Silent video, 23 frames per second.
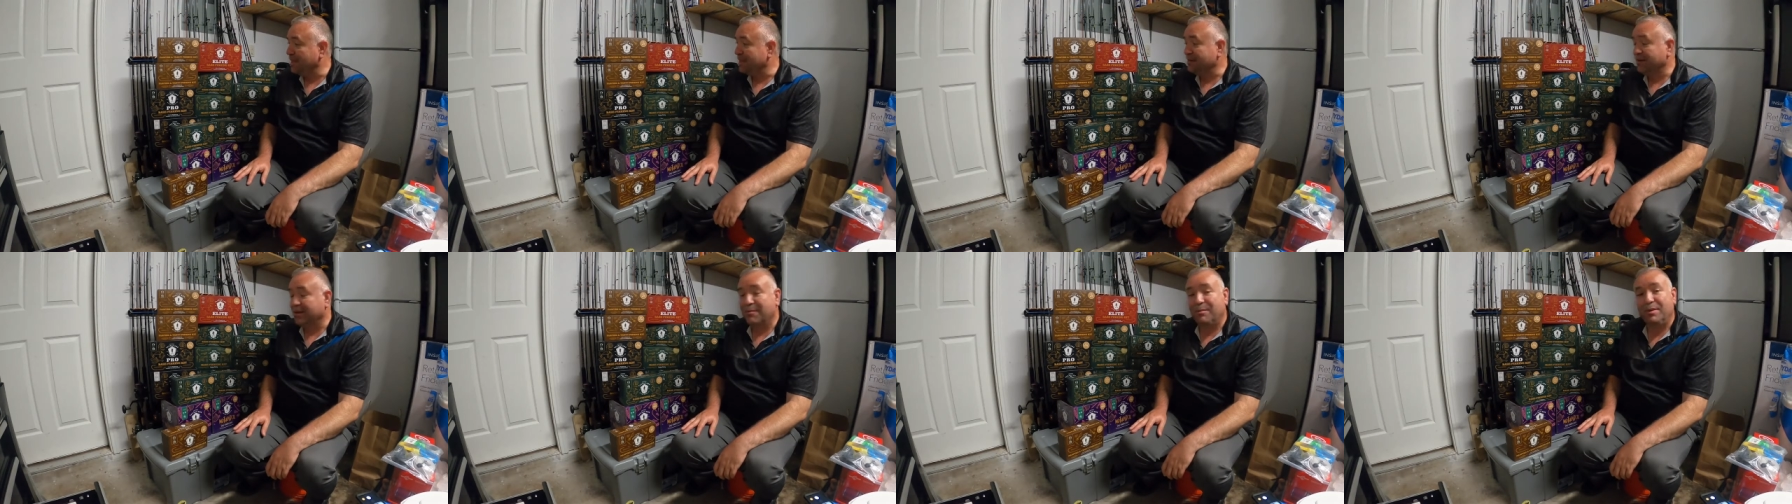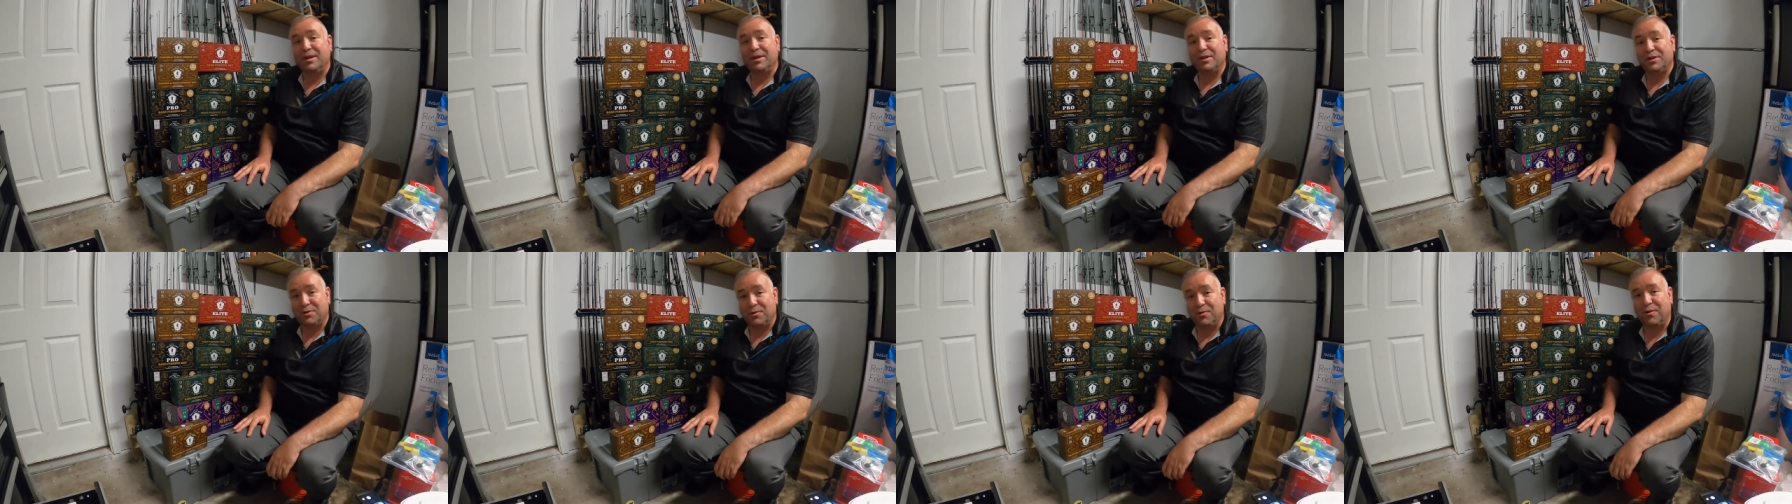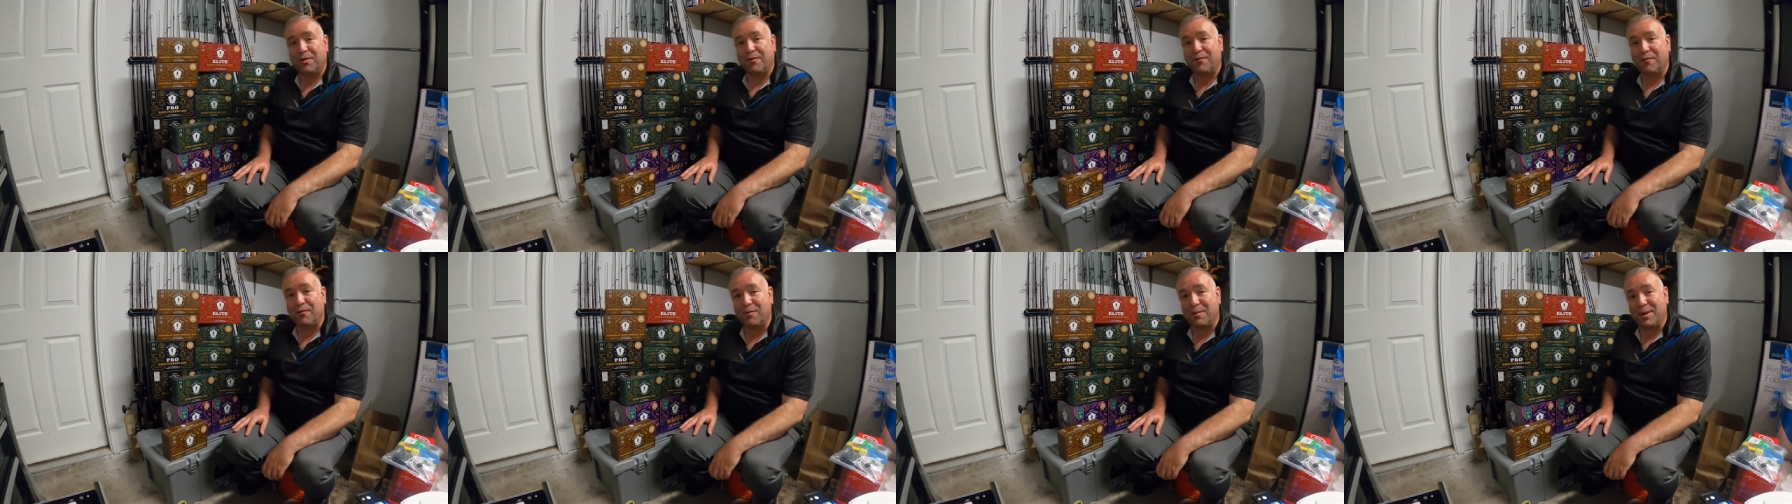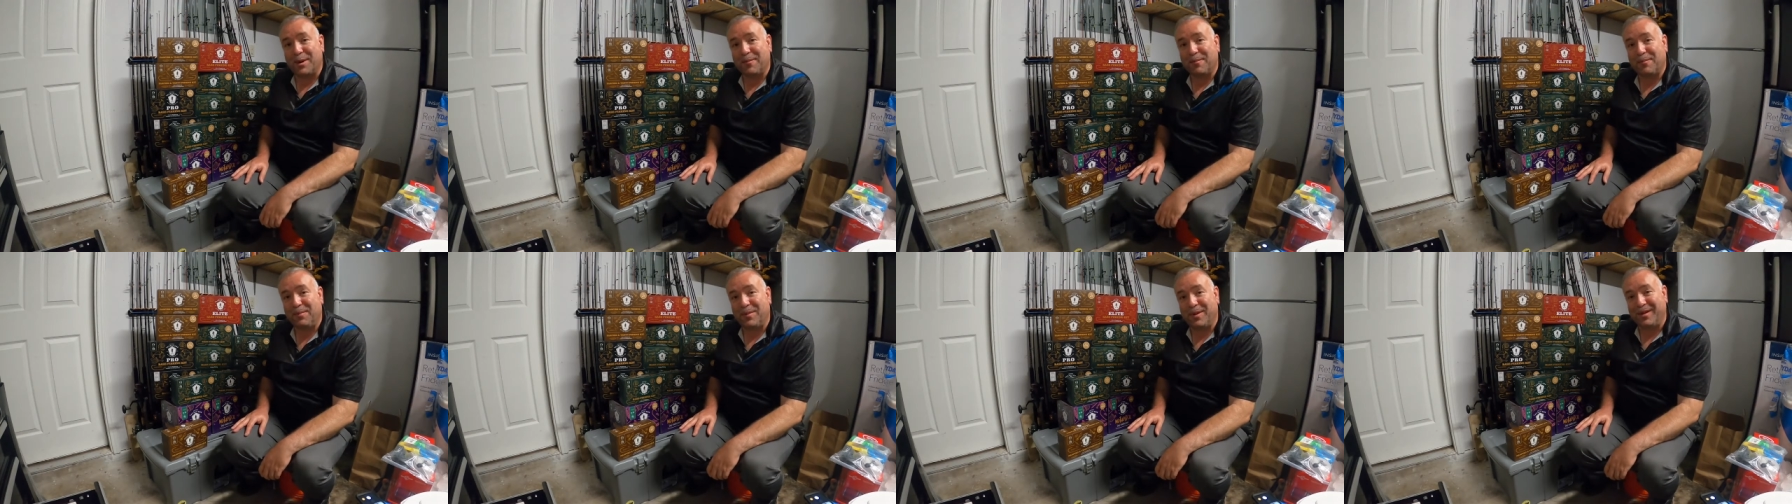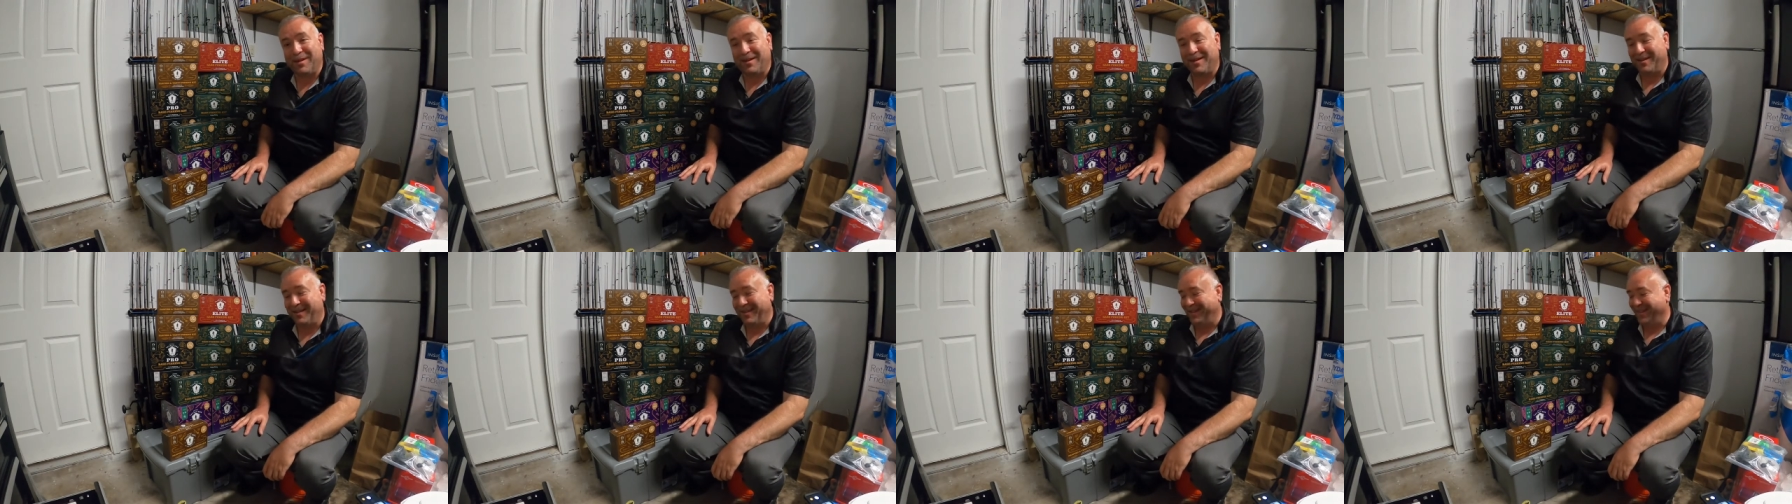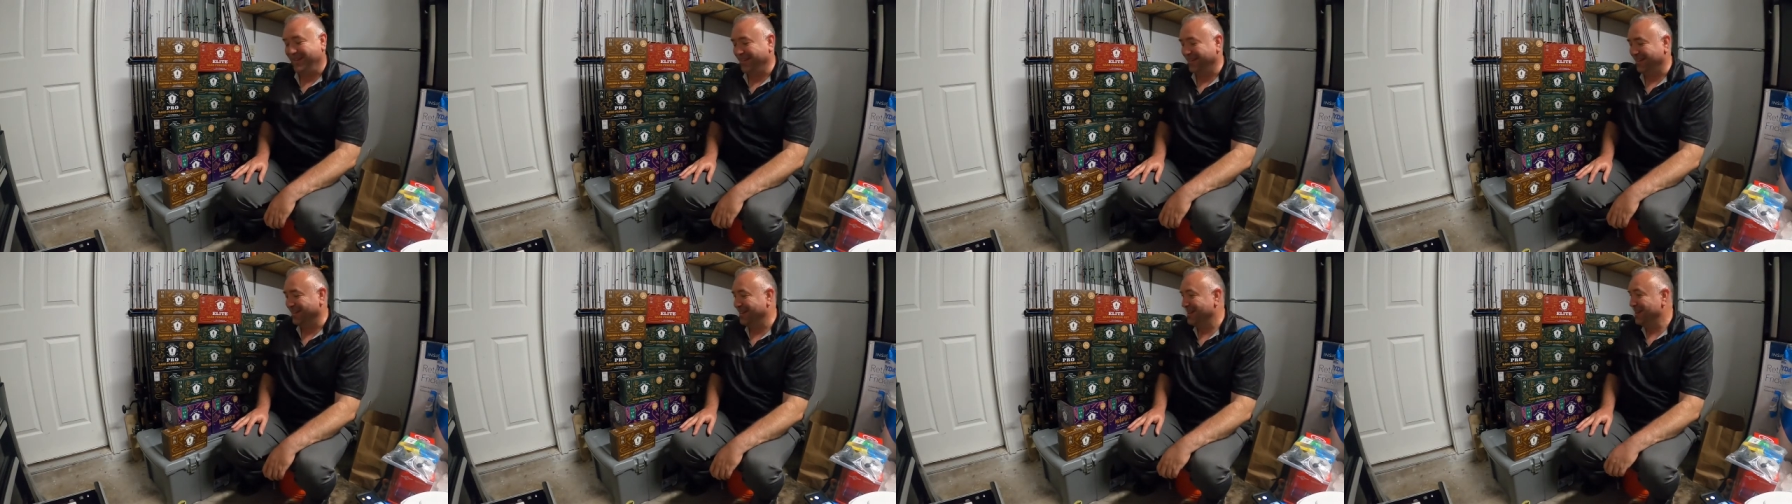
going to be a chore for me.